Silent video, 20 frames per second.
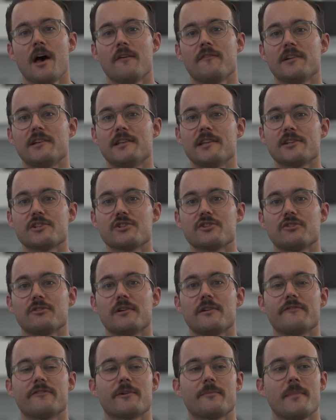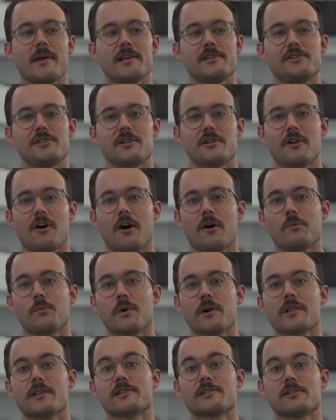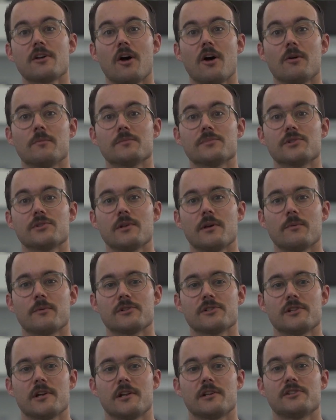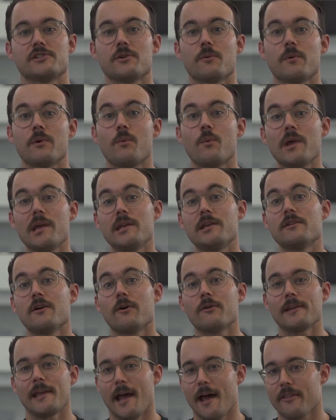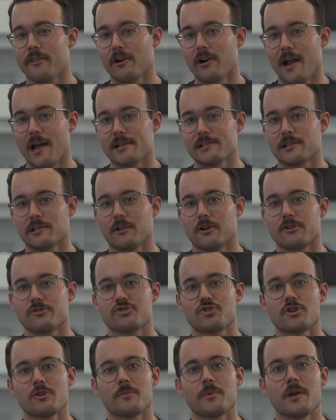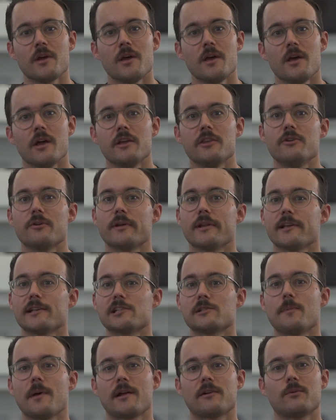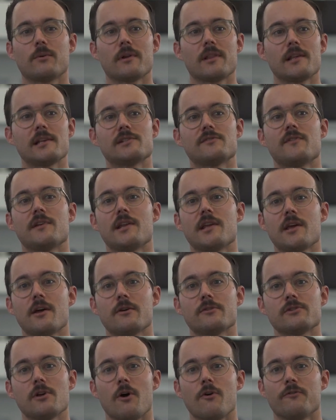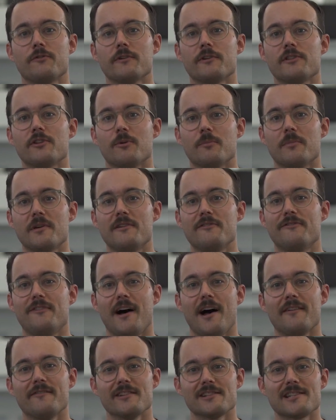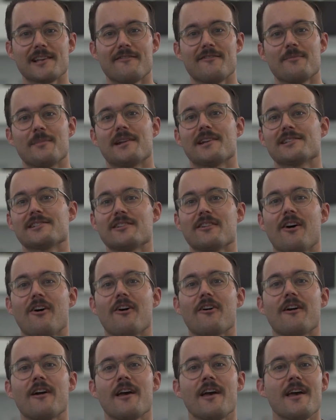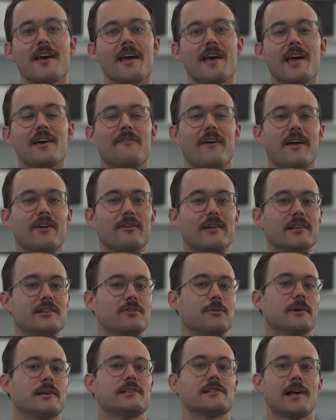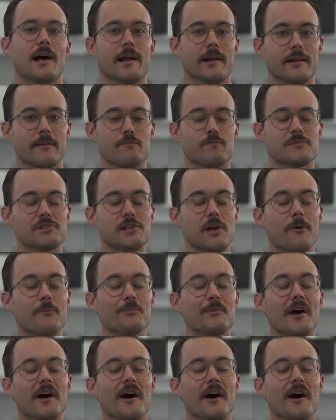of additional information on one of the Psalms that we're studying. So when we don't gather as a large group, you can expect one of these videos. Hopefully they'll be 5 to 7 minutes long if I don't get too excited. So